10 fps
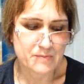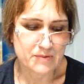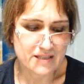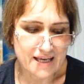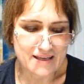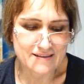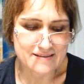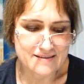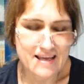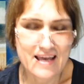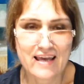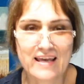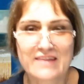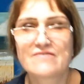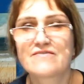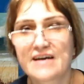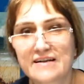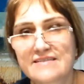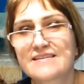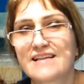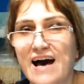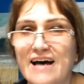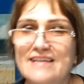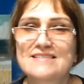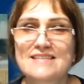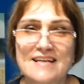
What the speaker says: plants and fertilize